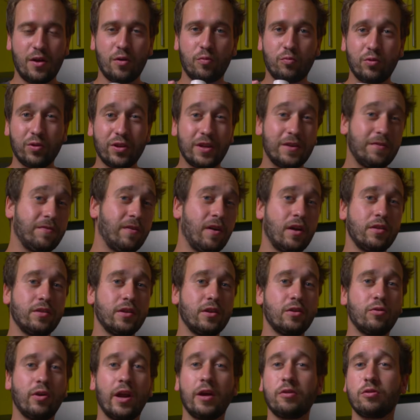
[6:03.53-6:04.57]
really finely
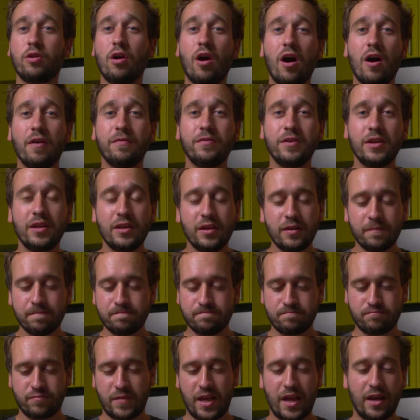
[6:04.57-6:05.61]
ground coffee
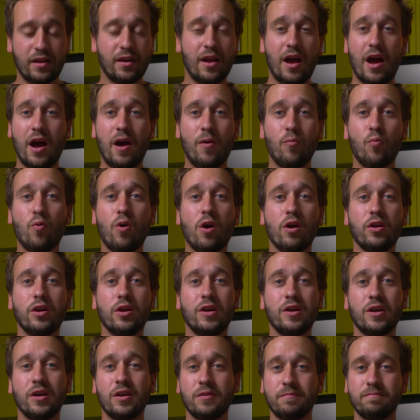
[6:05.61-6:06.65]
and hot
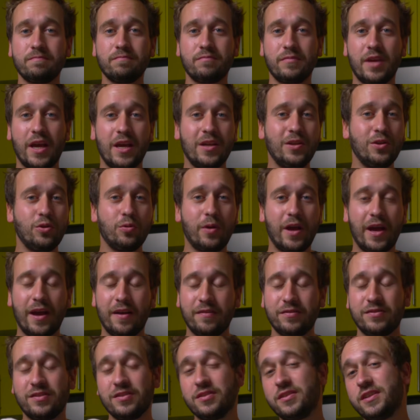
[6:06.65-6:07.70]
water, and you
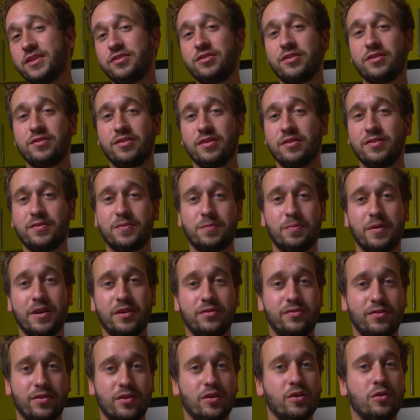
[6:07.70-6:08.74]
have delicious
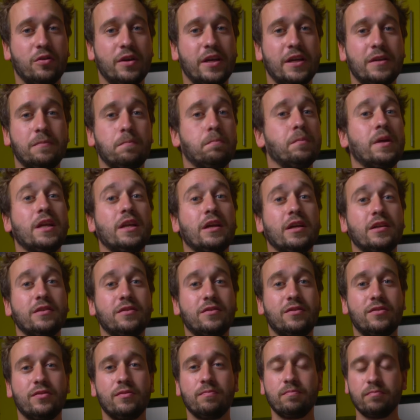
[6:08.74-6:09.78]
espresso in
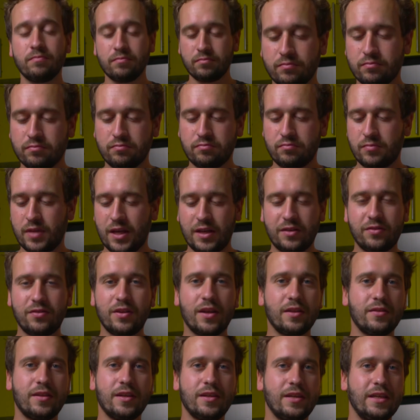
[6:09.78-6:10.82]
minutes. It is
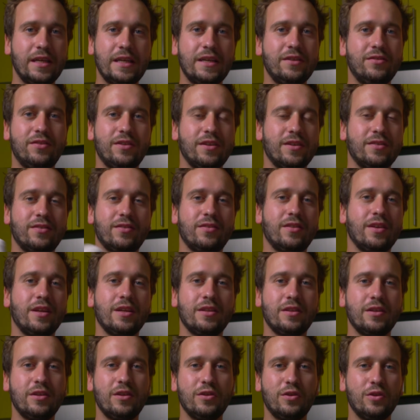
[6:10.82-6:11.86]
not the easiest thing
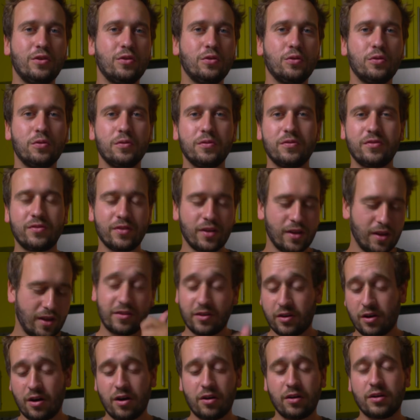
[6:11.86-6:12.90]
to use.
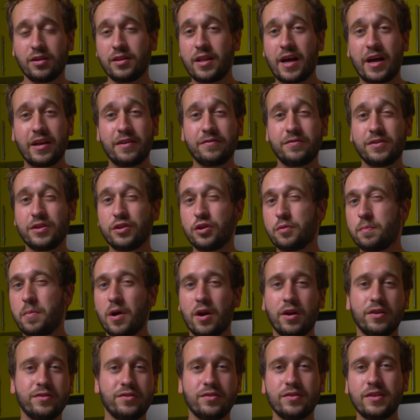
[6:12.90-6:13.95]
There are a lot of little
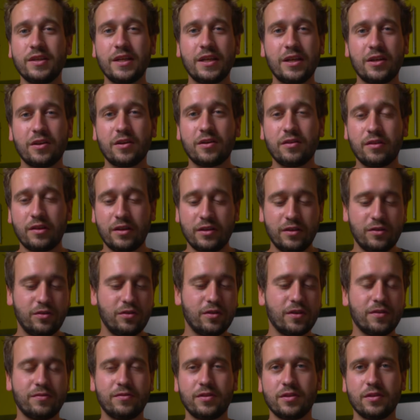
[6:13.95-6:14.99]
parts in here that you do
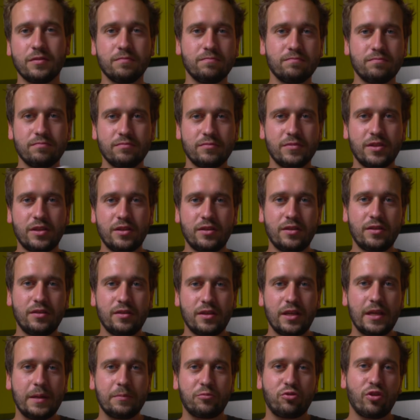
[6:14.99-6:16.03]
have to
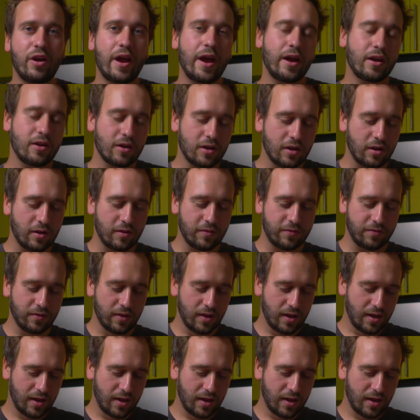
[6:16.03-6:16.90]
keep track of,